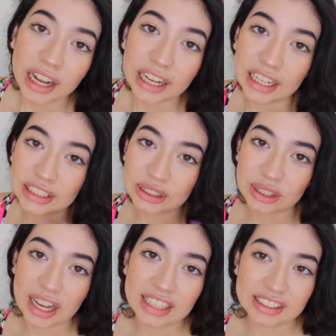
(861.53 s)
As you
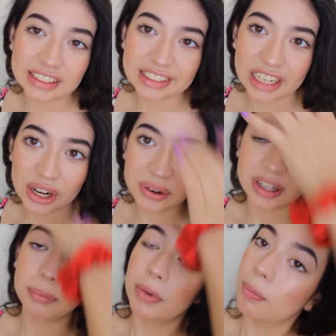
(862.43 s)
guys can see, I
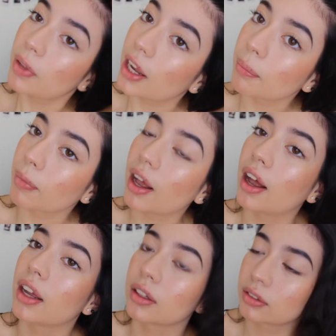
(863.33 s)
already applied
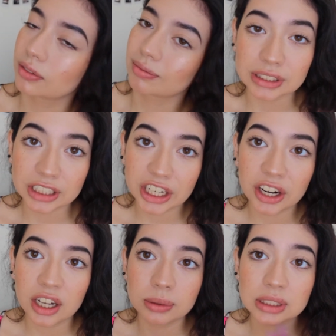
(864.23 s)
my
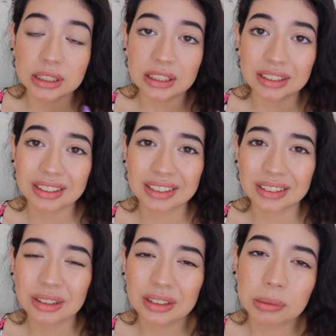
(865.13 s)
mascara because
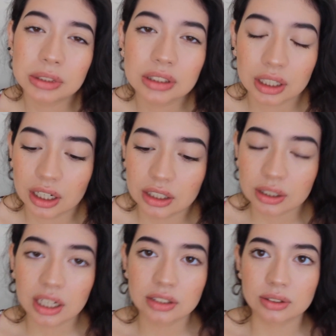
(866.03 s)
it's mascara. You
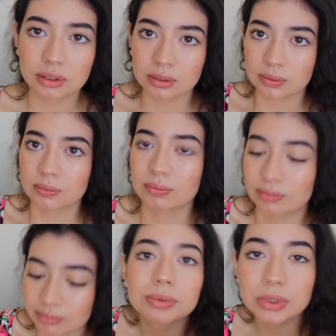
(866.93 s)
guys don't
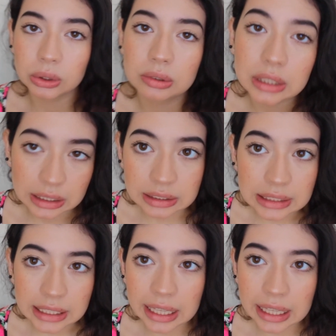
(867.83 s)
don't need to see